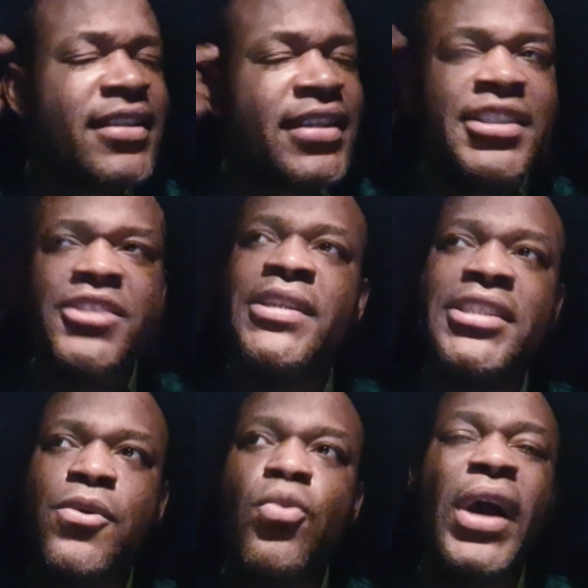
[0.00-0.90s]
I thought this man
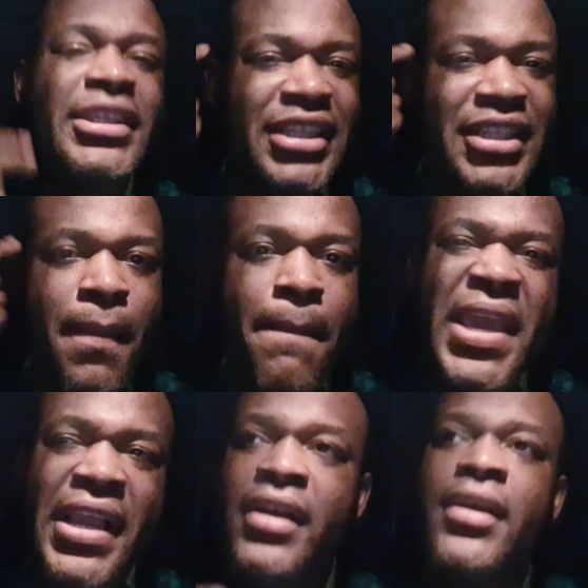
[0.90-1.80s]
is a wiser and a
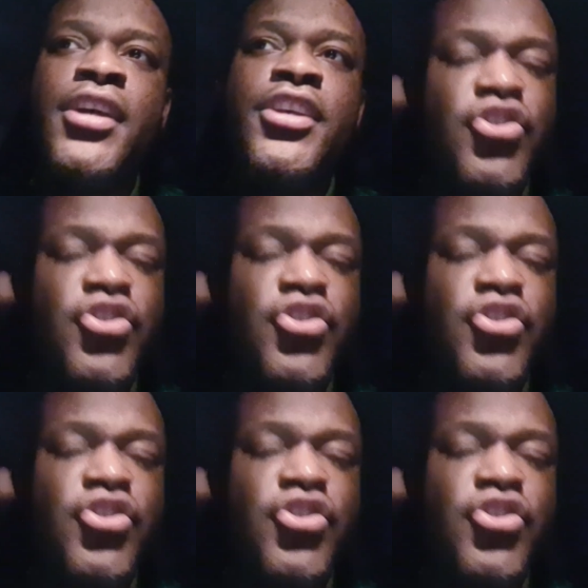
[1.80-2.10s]
bigger,